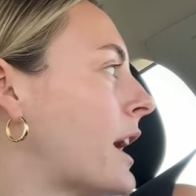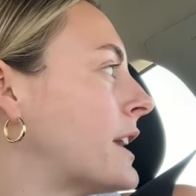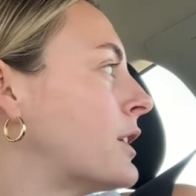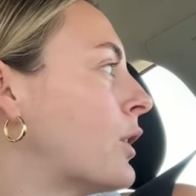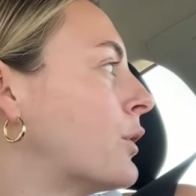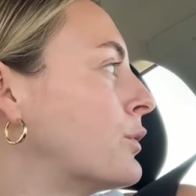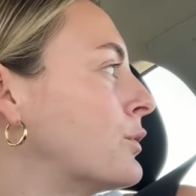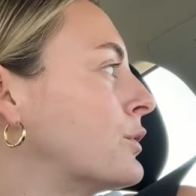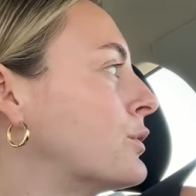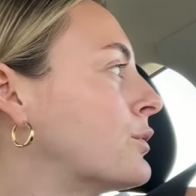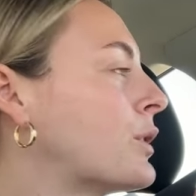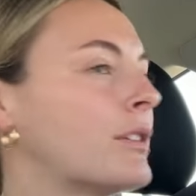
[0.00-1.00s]
I don't
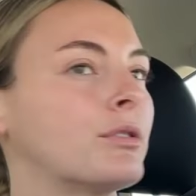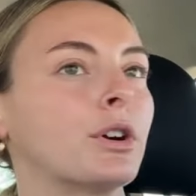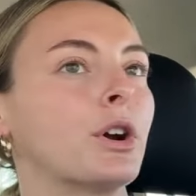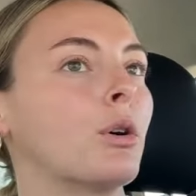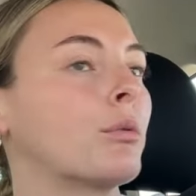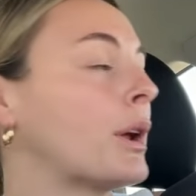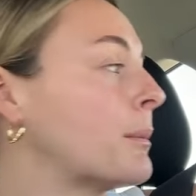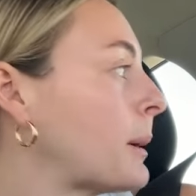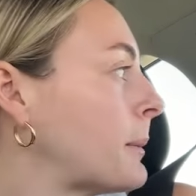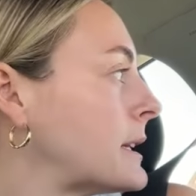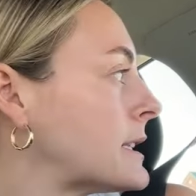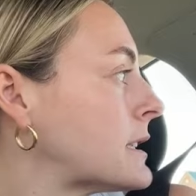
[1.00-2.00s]
ever go run by
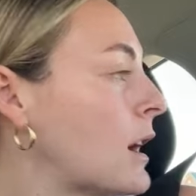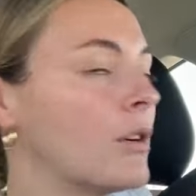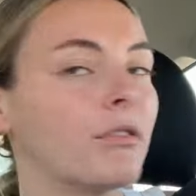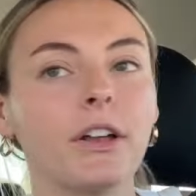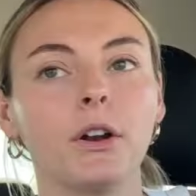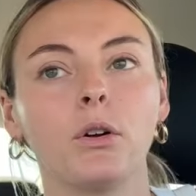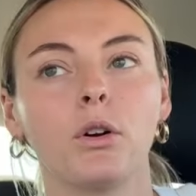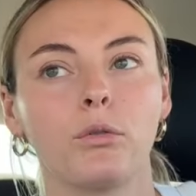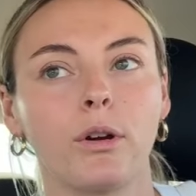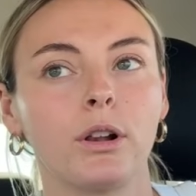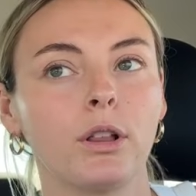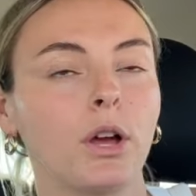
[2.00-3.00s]
myself. I don't go
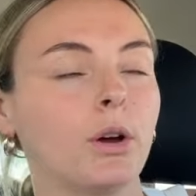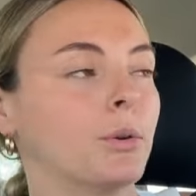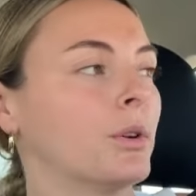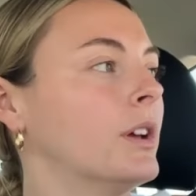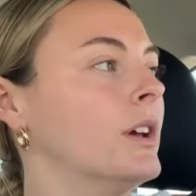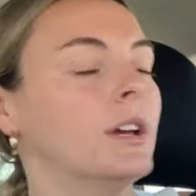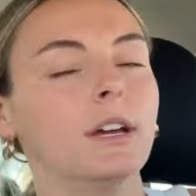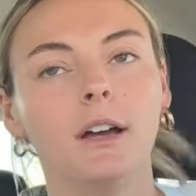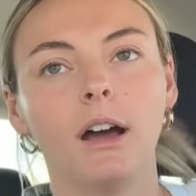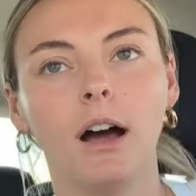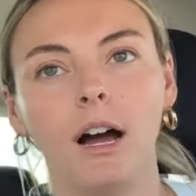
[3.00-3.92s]
run alone.